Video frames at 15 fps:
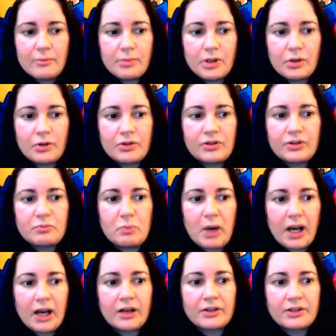because there's
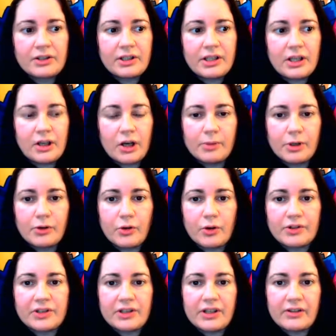parts that you come
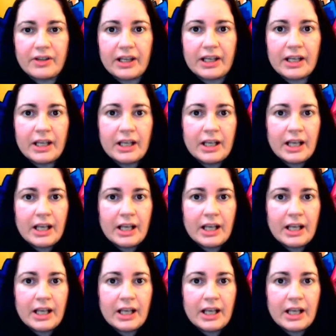across and you think,